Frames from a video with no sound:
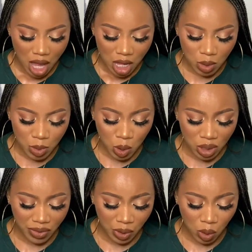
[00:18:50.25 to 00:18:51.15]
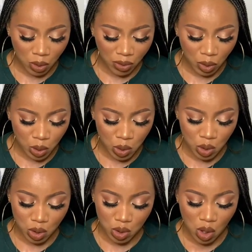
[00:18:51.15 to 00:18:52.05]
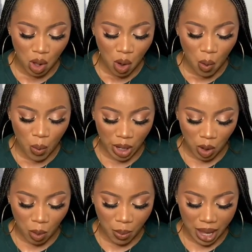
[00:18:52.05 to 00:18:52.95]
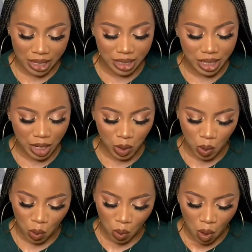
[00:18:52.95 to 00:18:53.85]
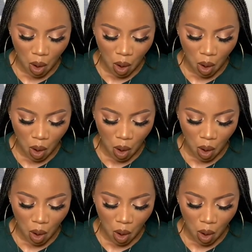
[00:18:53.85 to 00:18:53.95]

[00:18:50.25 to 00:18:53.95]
It's so difficult for you to just wake up and say no.